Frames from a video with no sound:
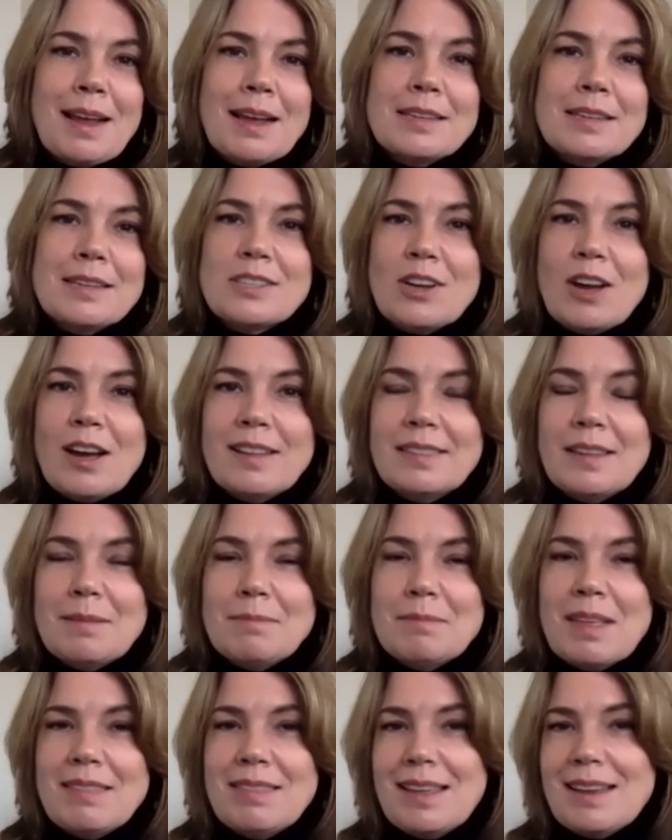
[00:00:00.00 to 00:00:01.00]
has taught them
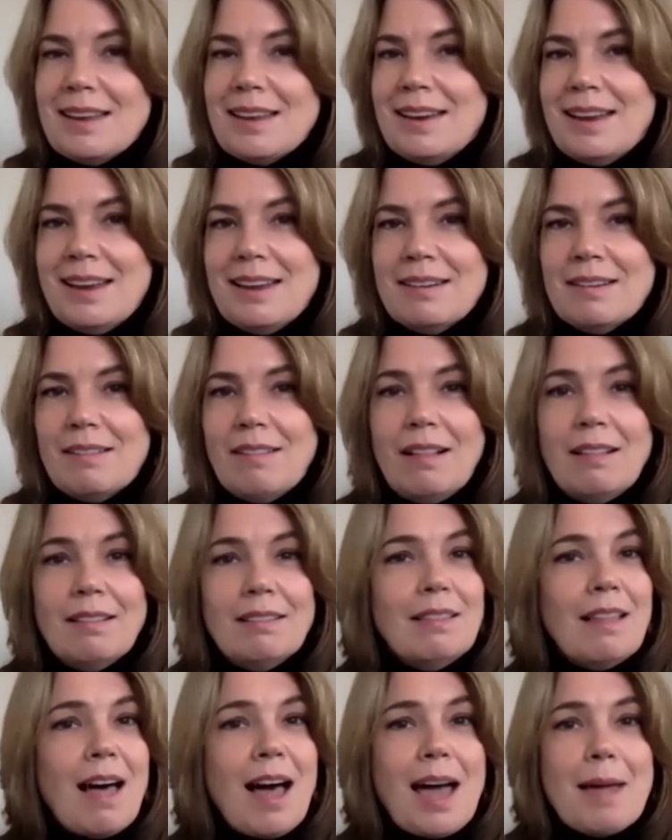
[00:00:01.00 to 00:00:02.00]
that they can handle a
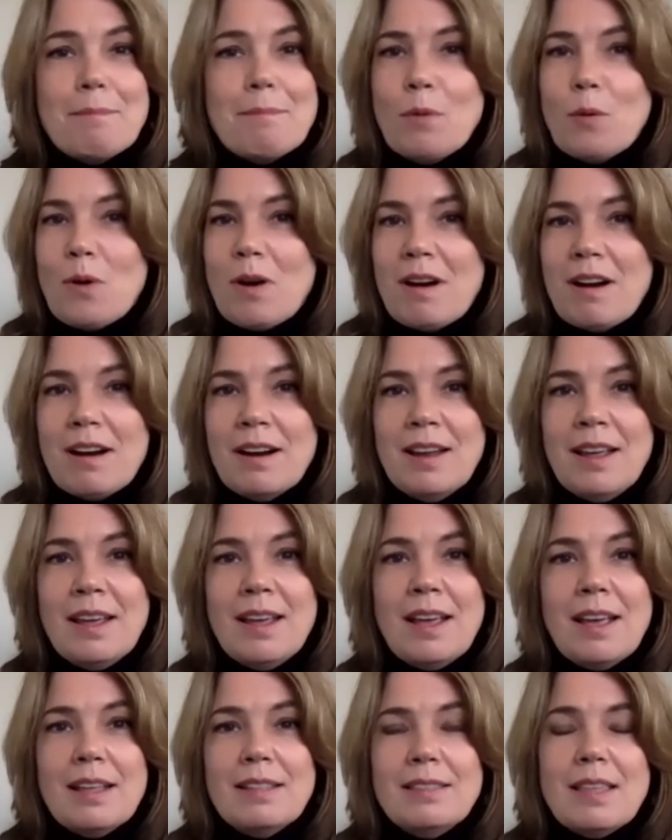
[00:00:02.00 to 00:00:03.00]
lot more
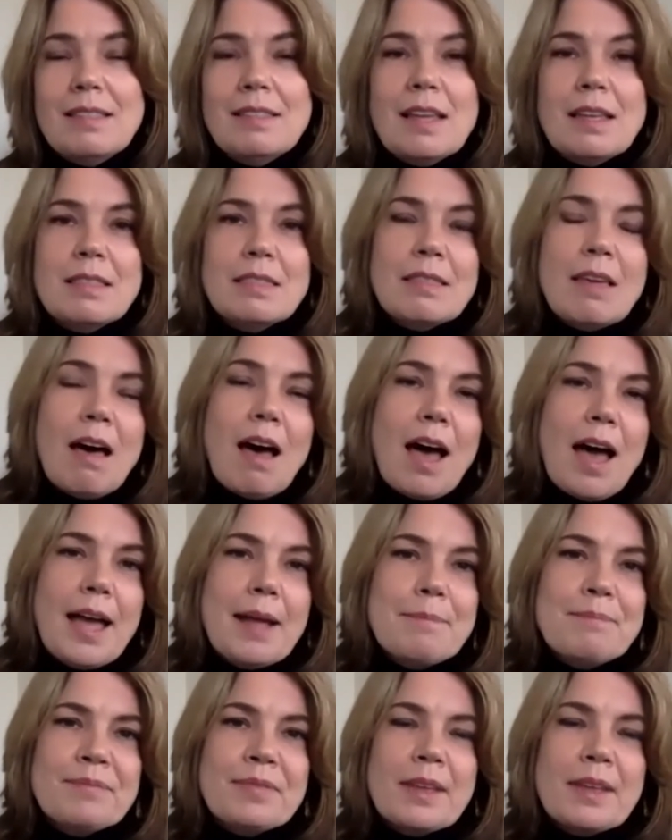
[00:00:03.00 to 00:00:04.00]
than they
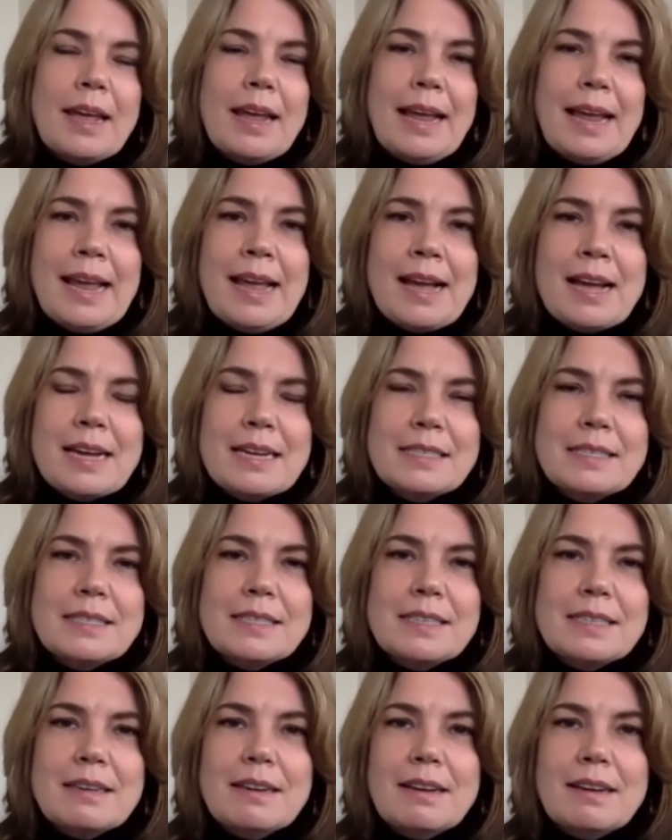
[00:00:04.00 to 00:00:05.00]
thought. And
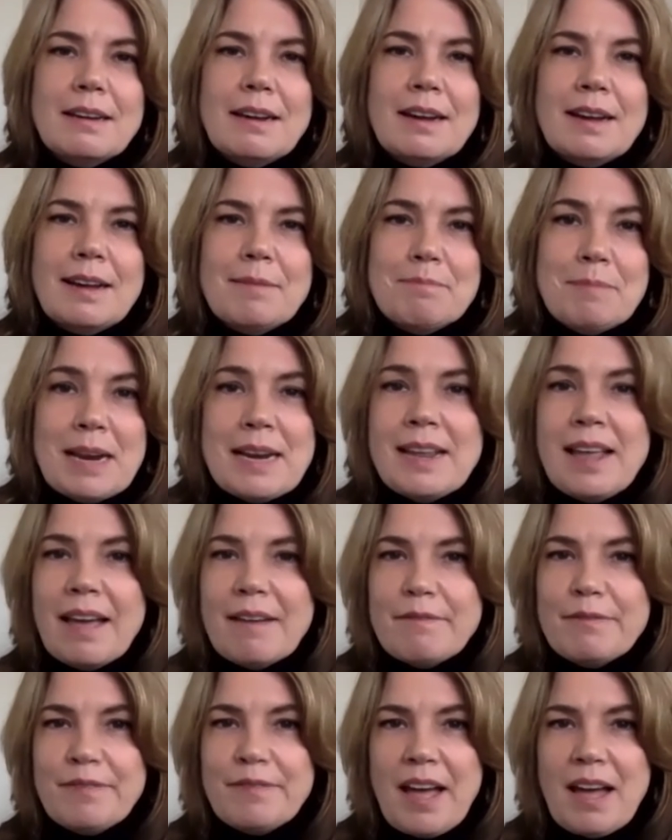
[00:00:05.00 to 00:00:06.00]
uh, many
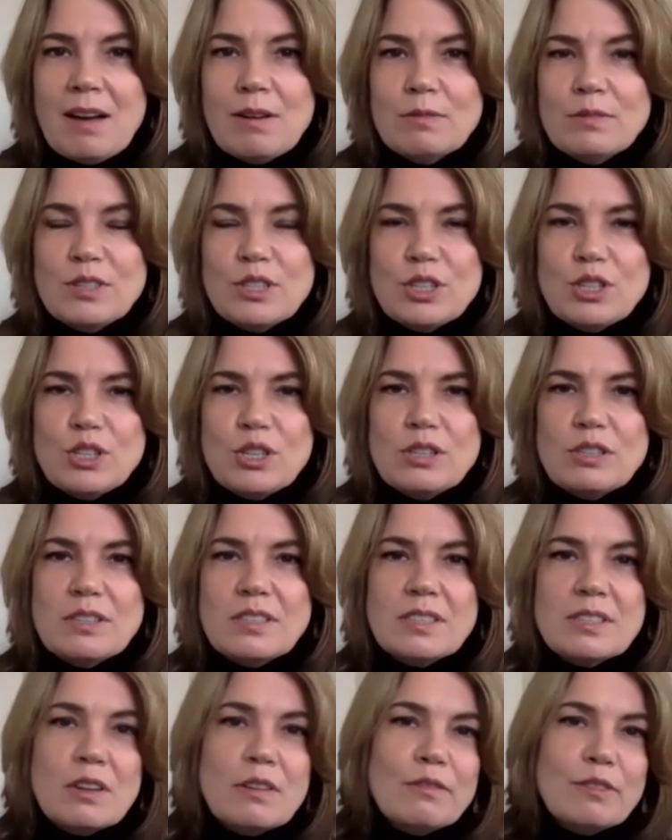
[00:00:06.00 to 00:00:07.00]
have found
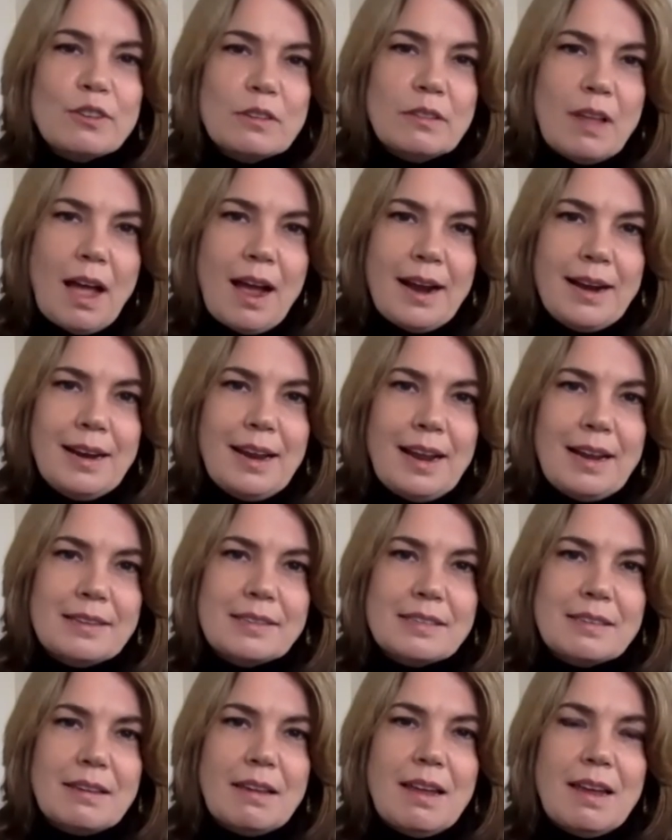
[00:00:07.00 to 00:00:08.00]
silver
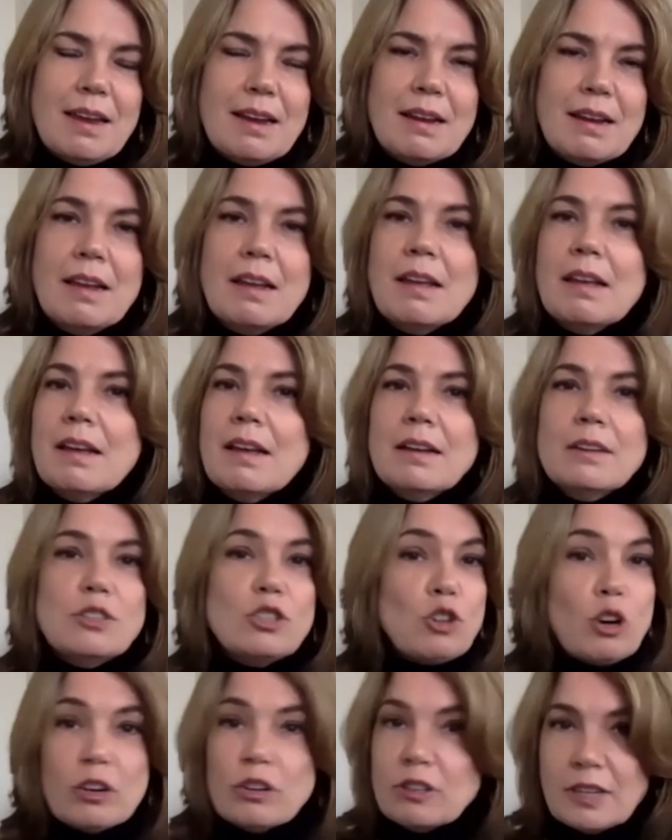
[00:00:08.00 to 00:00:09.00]
linings like
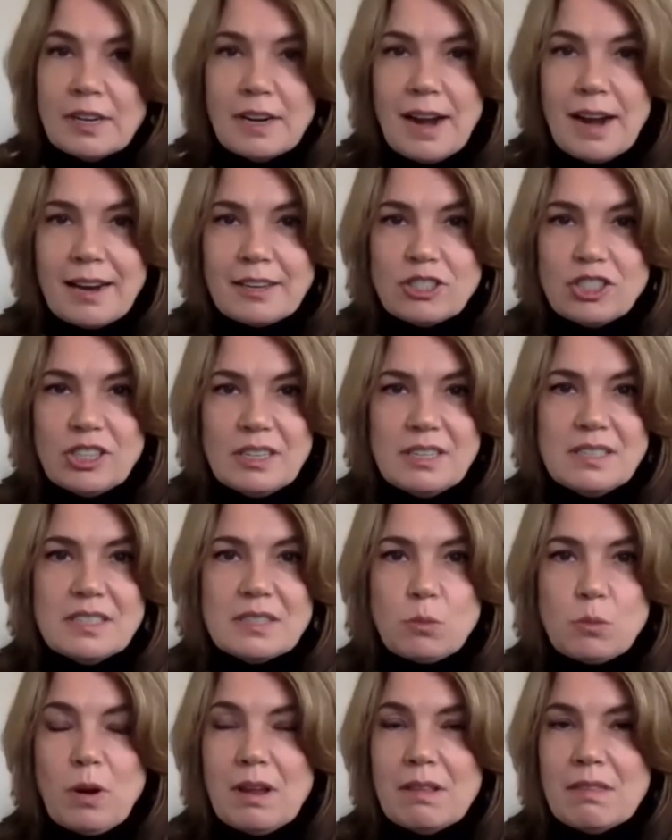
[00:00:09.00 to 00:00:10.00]
stronger connections
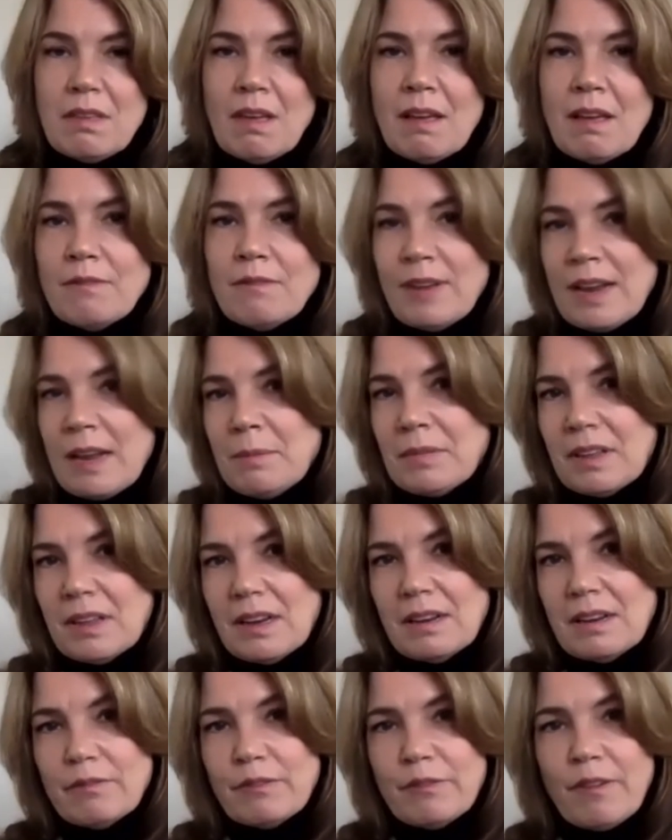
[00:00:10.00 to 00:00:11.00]
with family
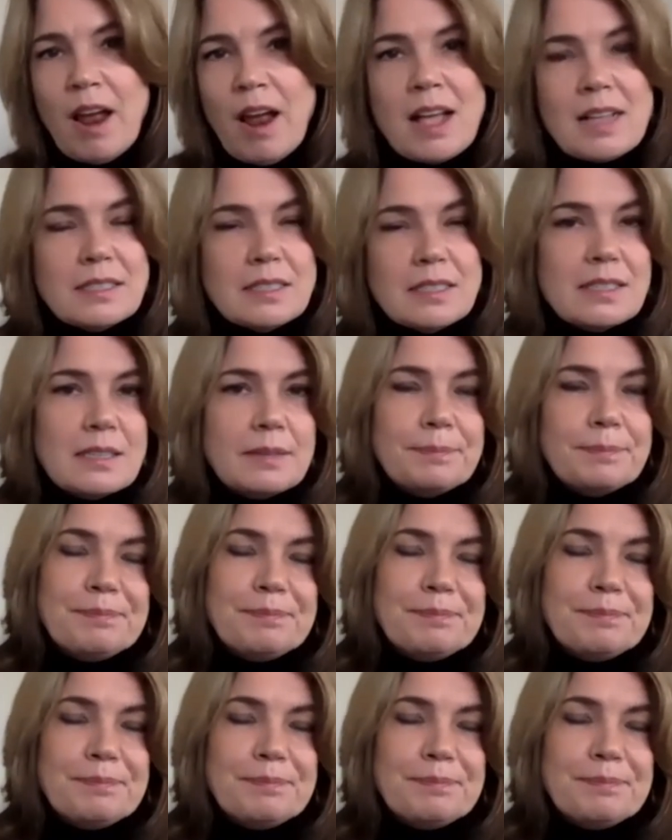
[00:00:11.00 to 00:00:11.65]
and friends.